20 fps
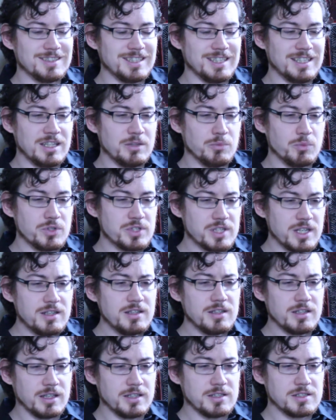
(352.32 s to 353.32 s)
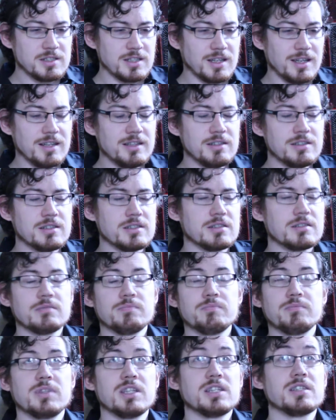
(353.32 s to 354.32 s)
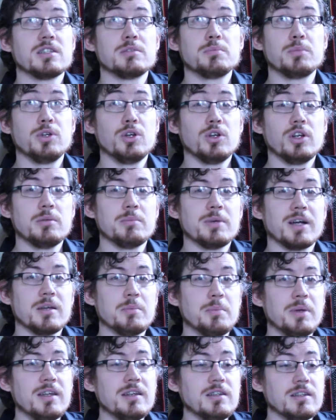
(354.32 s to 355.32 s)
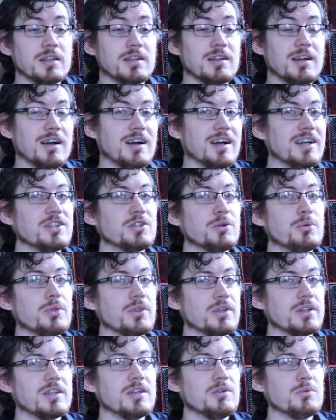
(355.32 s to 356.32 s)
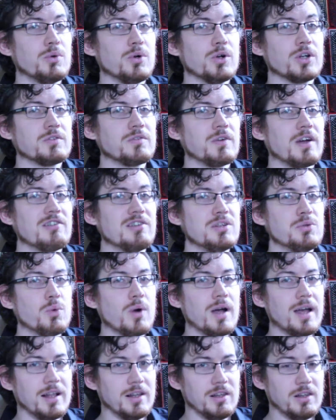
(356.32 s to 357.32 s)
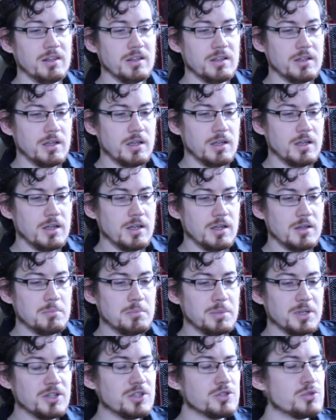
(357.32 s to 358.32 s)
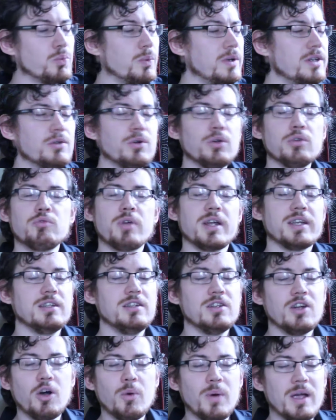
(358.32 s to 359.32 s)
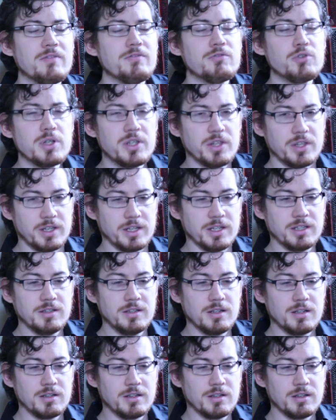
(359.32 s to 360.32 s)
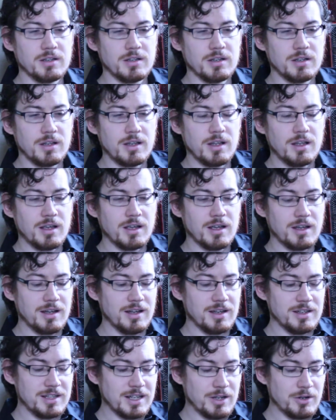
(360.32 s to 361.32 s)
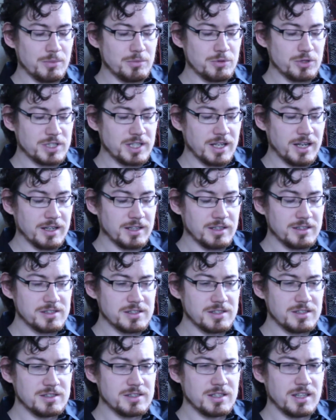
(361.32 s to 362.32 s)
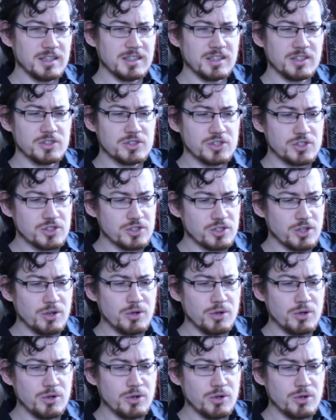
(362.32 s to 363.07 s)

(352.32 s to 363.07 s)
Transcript: It was in this, and this is purely my opinion, I don't think it worked very well. Because we already know everything, and our protagonist is taking so